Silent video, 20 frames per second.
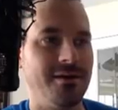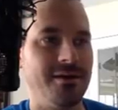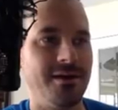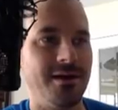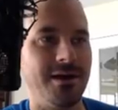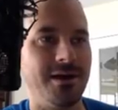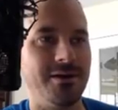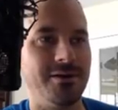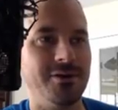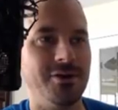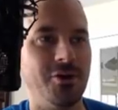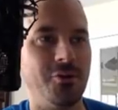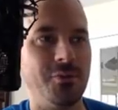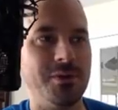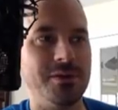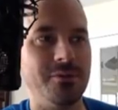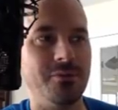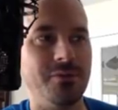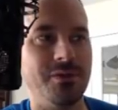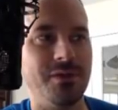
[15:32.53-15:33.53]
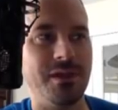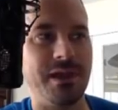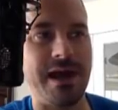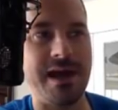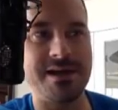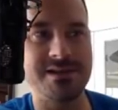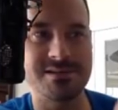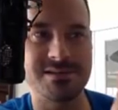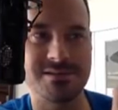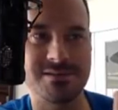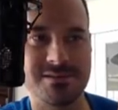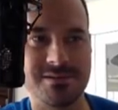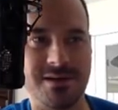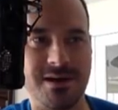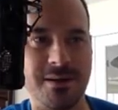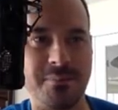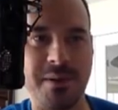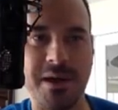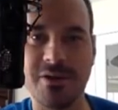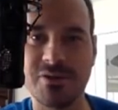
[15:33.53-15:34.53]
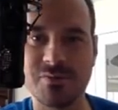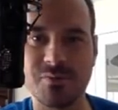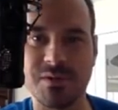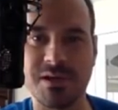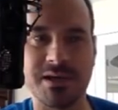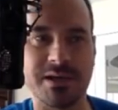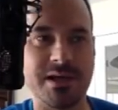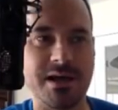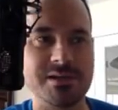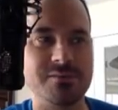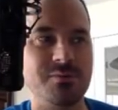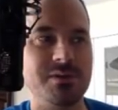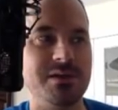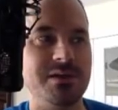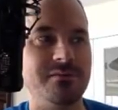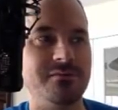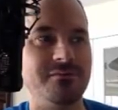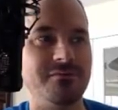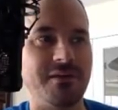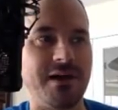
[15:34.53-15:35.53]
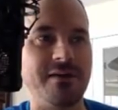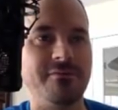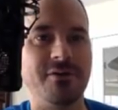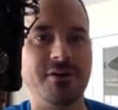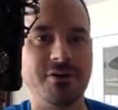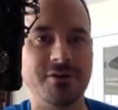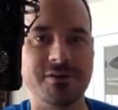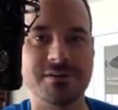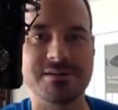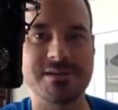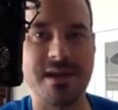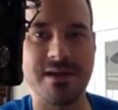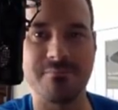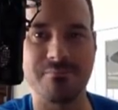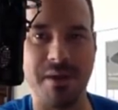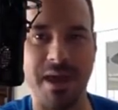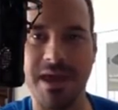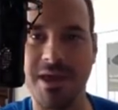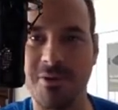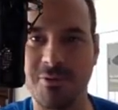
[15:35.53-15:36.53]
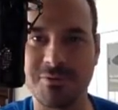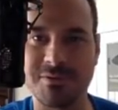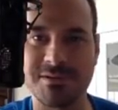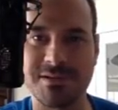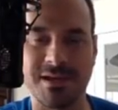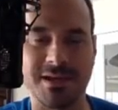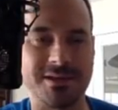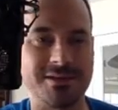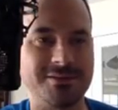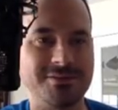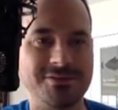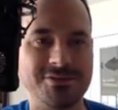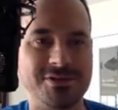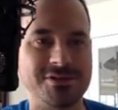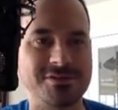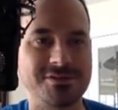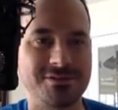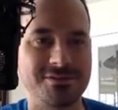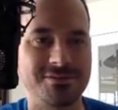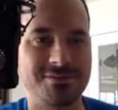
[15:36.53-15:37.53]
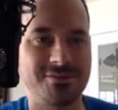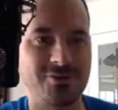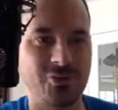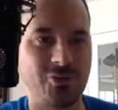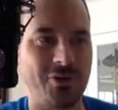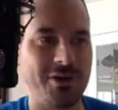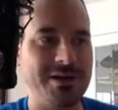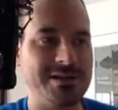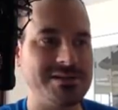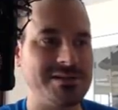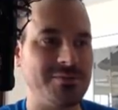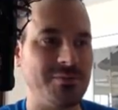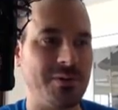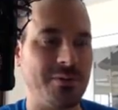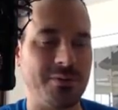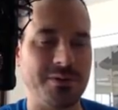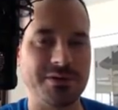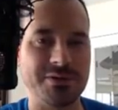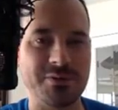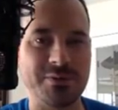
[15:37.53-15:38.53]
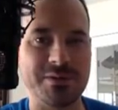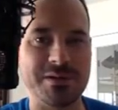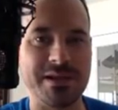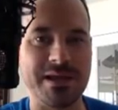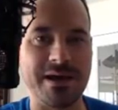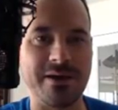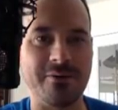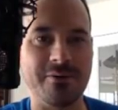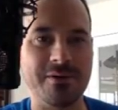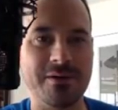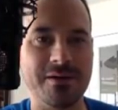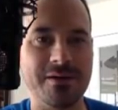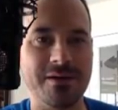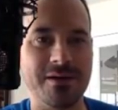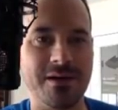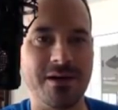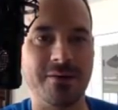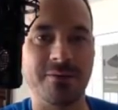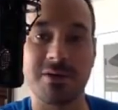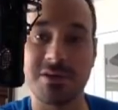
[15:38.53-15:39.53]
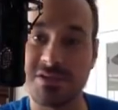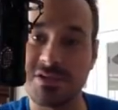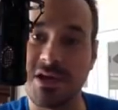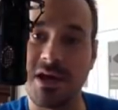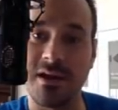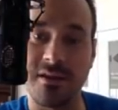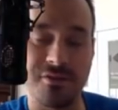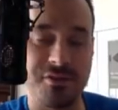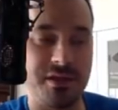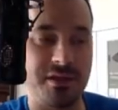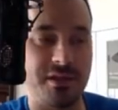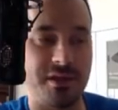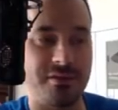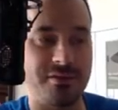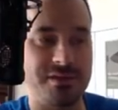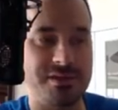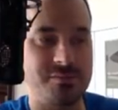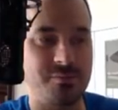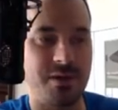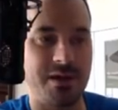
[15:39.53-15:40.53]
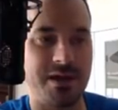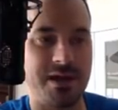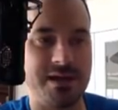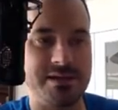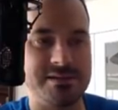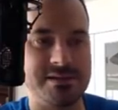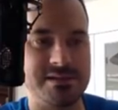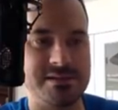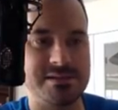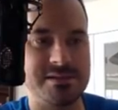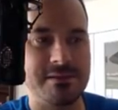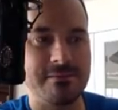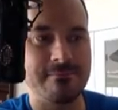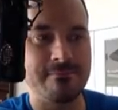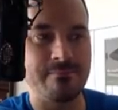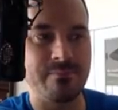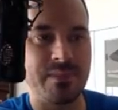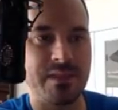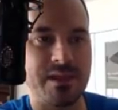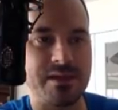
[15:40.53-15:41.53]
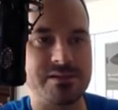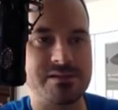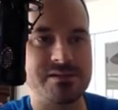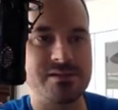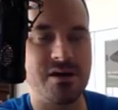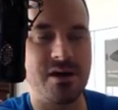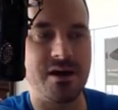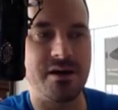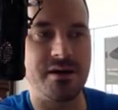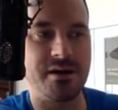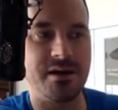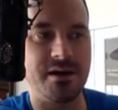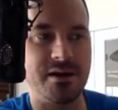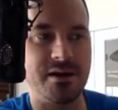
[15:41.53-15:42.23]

the last payouts we did, guys, we did 510 payouts. Like just crazy what we're doing now. Because you got to think like this way, guys. It's not